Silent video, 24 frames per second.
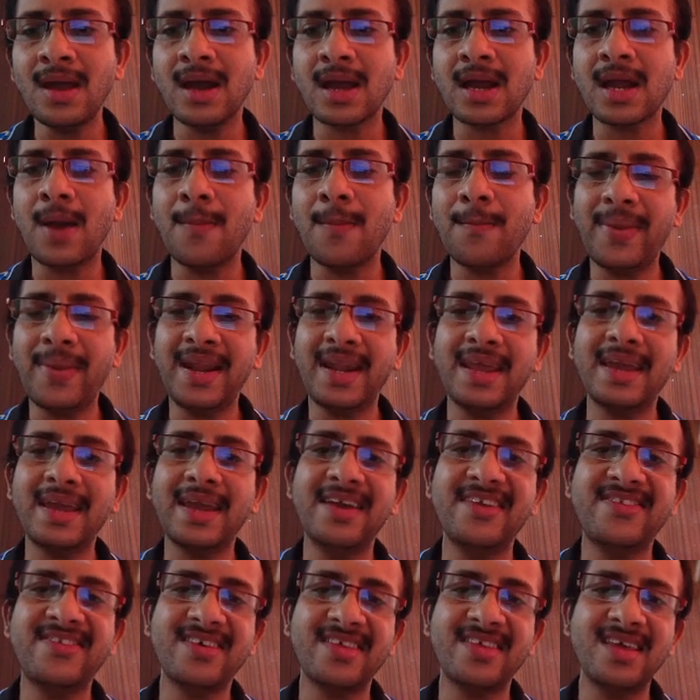competing
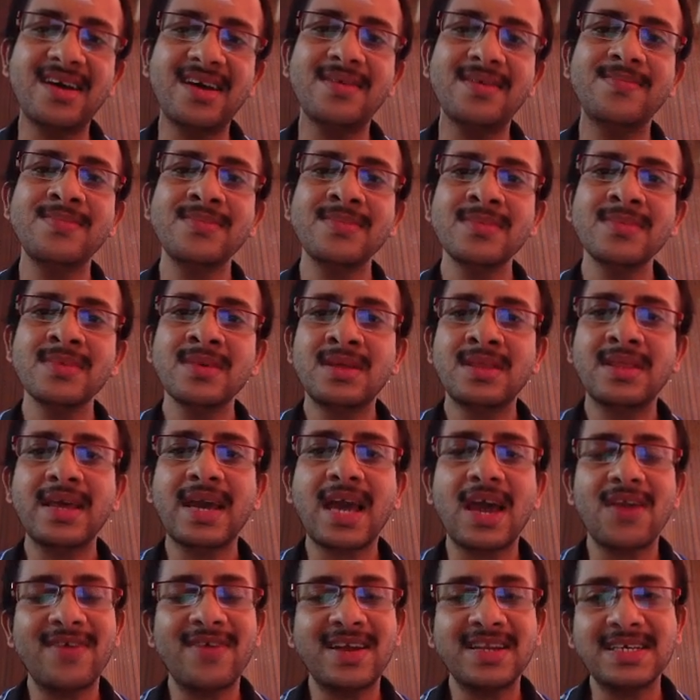each other, the
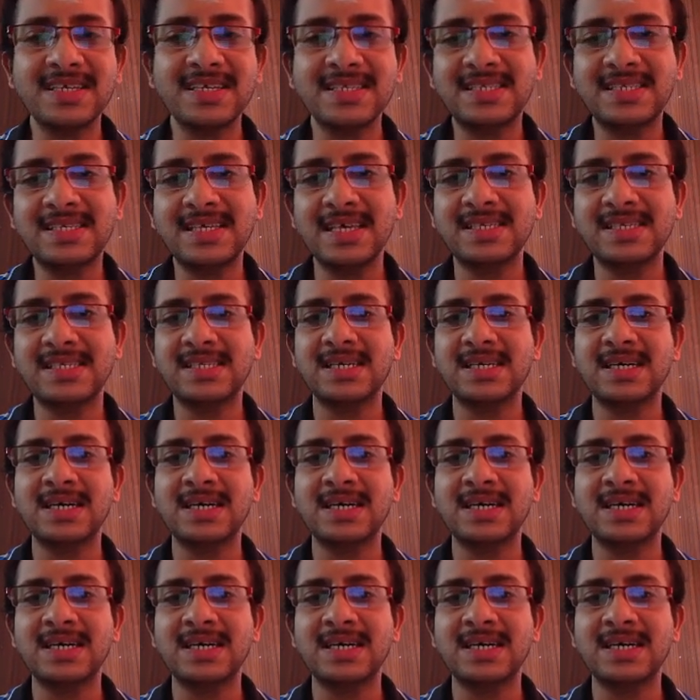convergence is